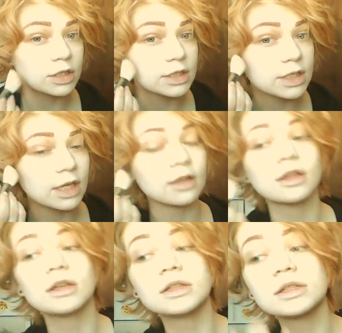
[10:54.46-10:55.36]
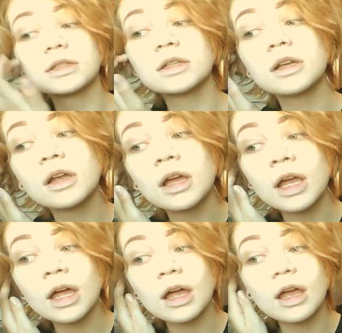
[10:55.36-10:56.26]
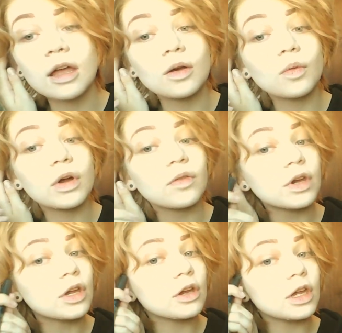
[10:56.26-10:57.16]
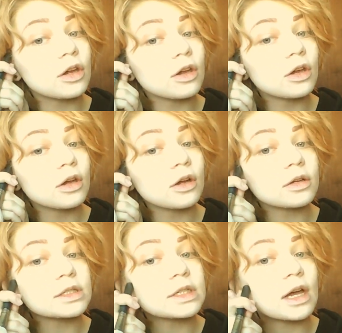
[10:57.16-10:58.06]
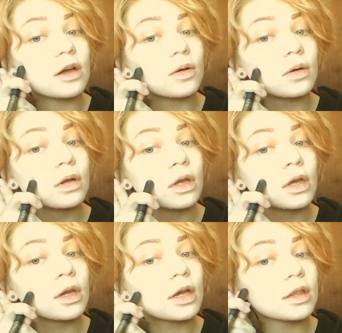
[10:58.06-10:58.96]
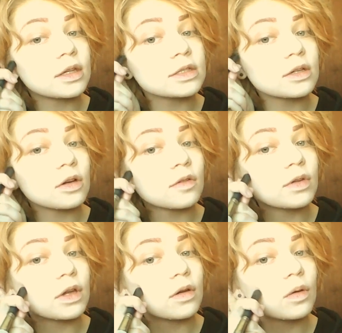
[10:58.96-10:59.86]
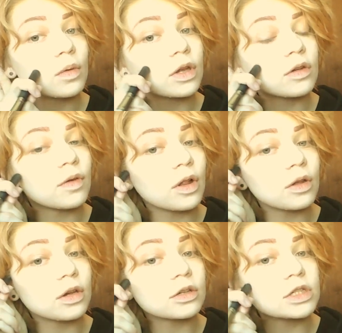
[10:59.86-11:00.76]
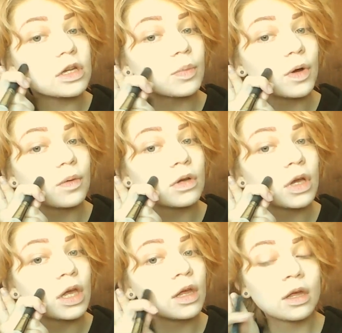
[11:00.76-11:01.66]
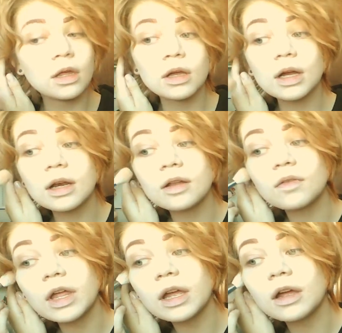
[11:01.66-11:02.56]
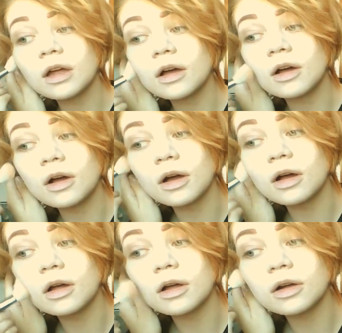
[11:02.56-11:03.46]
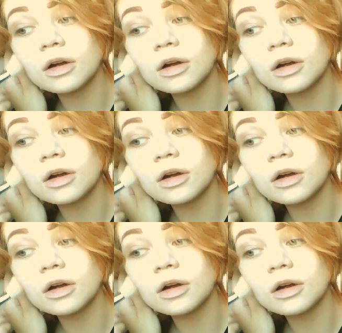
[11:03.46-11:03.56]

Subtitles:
just take this, and wherever your ear goes down at this curve here, where you follow your cheekbone, kind of like a